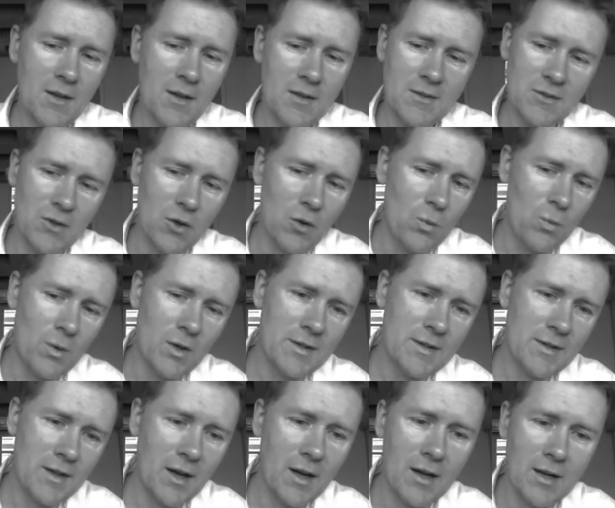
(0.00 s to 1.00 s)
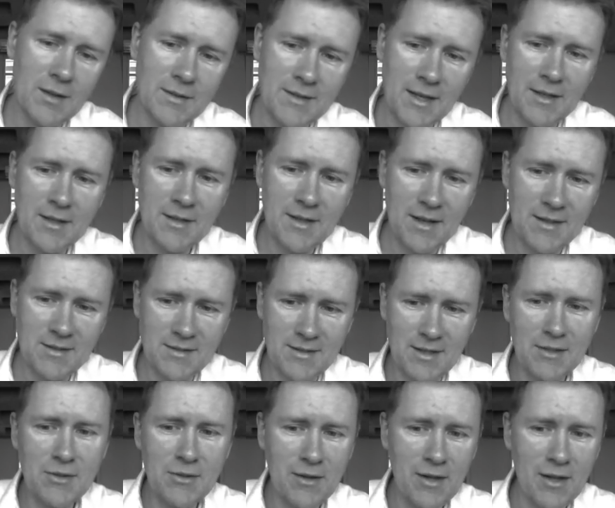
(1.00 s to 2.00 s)
So what uh, Daniel
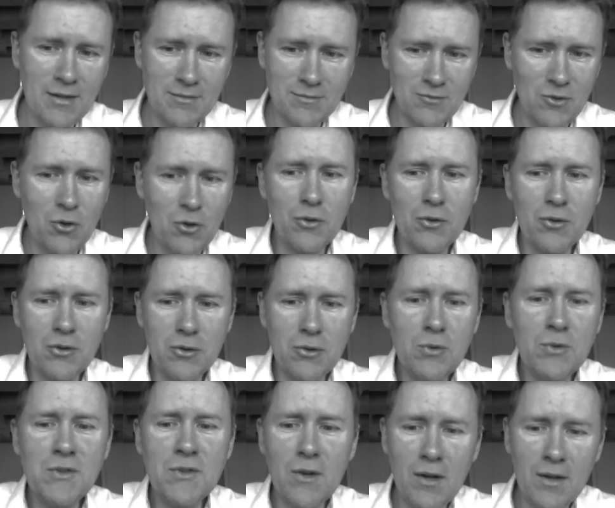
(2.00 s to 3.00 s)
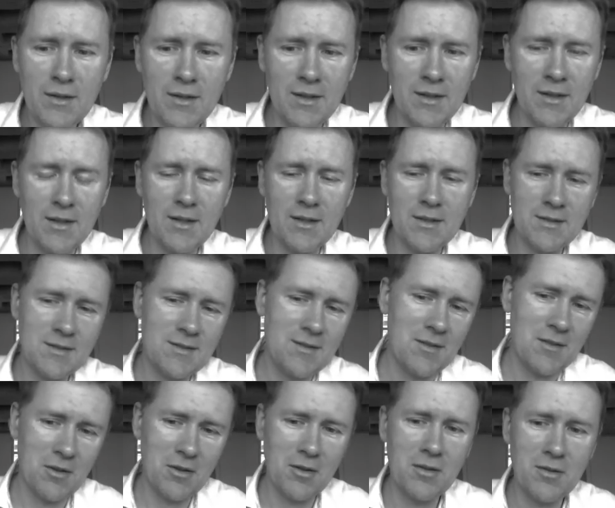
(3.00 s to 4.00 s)
Casasanto then concludes on is
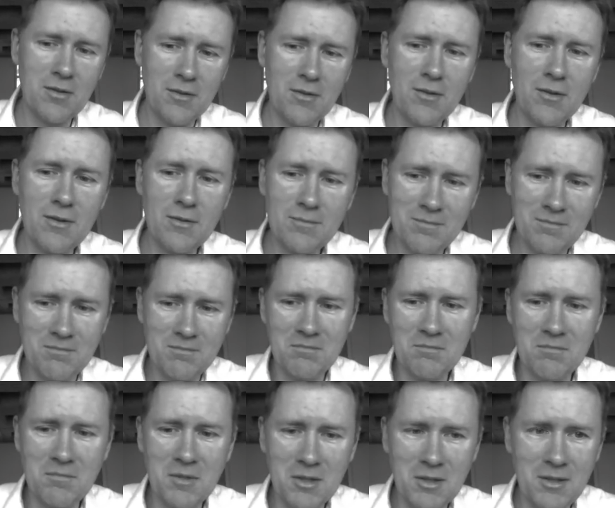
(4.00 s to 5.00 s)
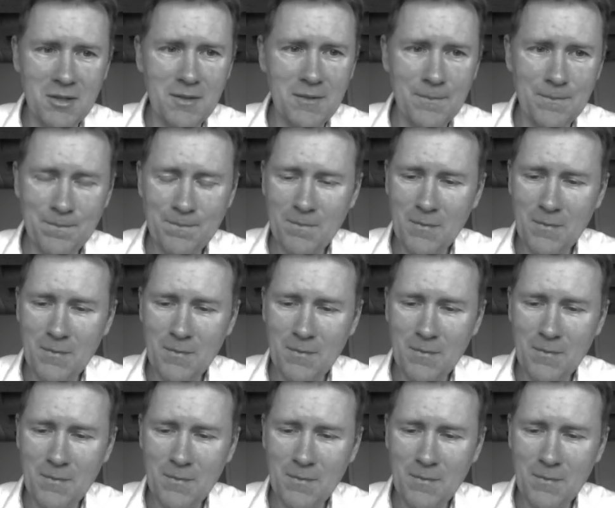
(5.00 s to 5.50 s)
the, the, um,